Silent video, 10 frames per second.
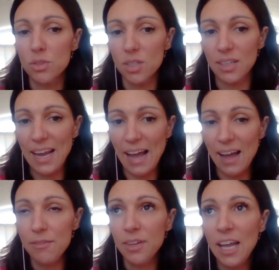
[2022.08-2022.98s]
the thoughts that
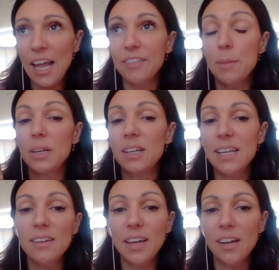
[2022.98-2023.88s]
they have. They
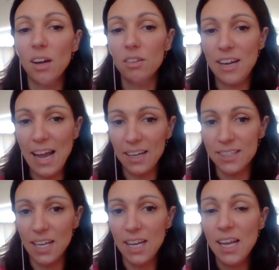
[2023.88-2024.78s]
believe they are the
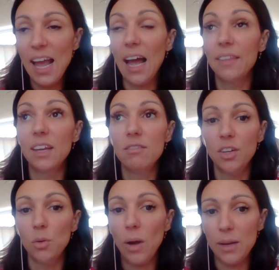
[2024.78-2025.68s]
reality and
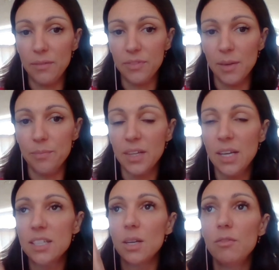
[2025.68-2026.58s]
they run away with them.